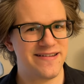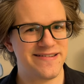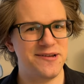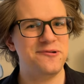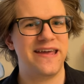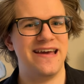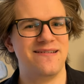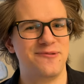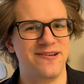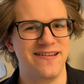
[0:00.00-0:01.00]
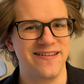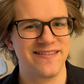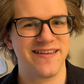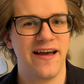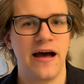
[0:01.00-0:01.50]
two
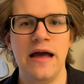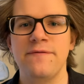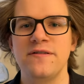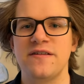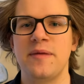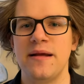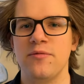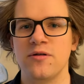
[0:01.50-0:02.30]
cameras. iPhones have been able